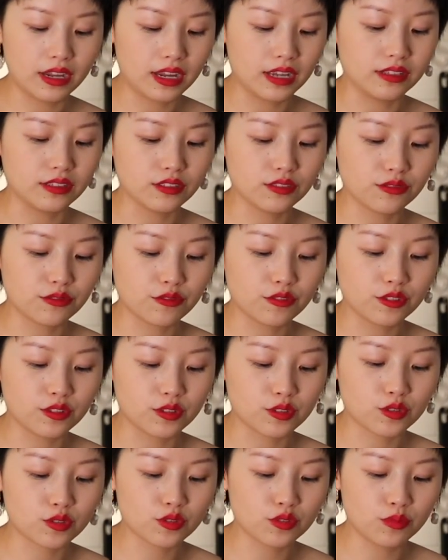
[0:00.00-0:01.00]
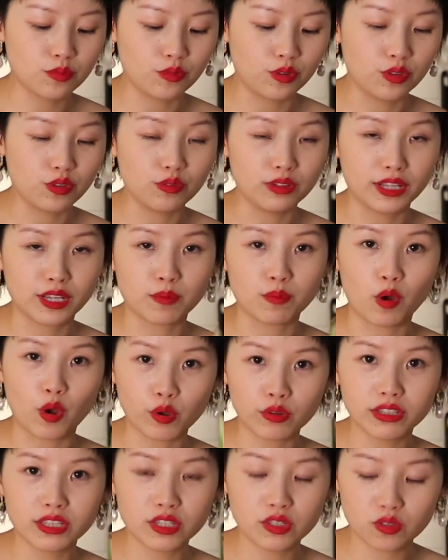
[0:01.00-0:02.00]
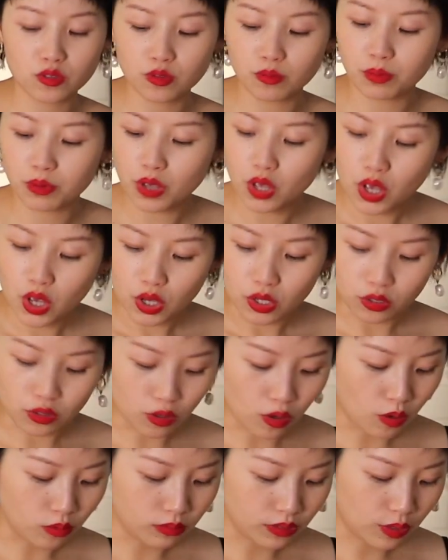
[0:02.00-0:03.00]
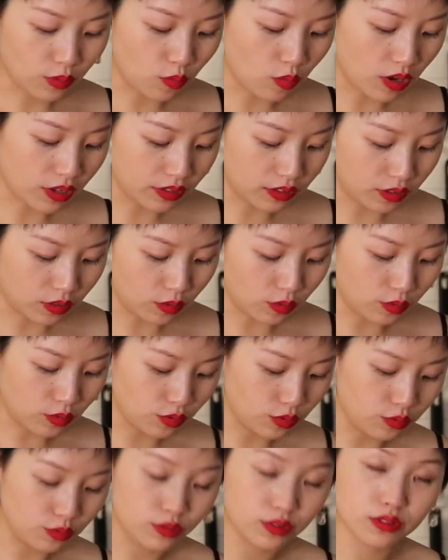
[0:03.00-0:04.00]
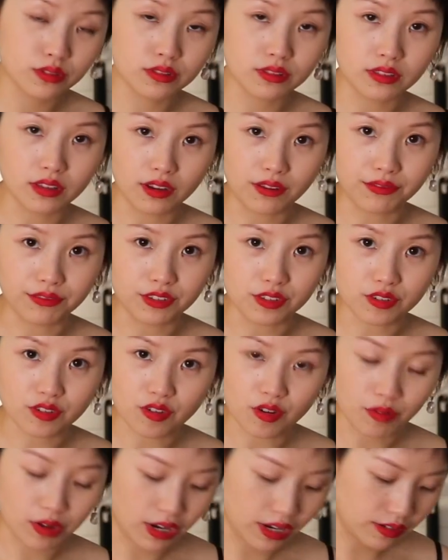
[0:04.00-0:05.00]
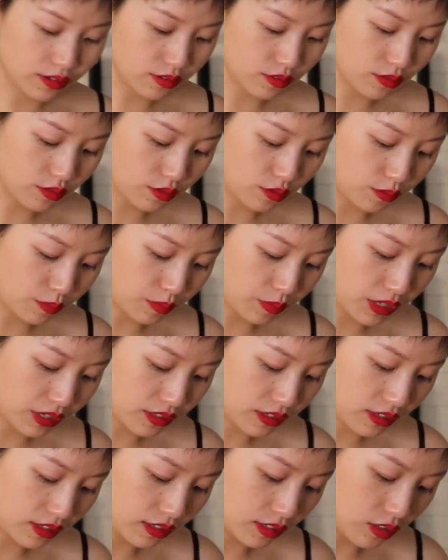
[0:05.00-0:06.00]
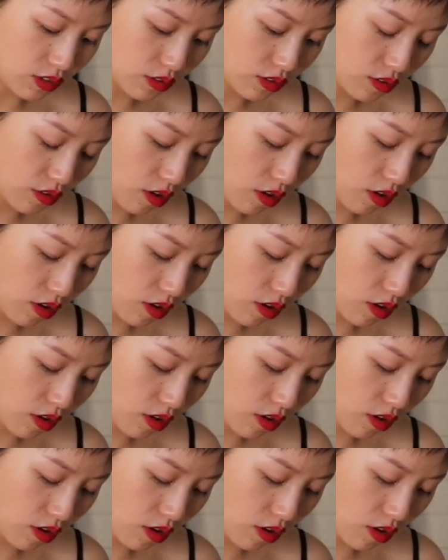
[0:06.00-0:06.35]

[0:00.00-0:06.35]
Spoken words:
And for the soup, when you boiling soup, you only want the roots of this coriander. So basically just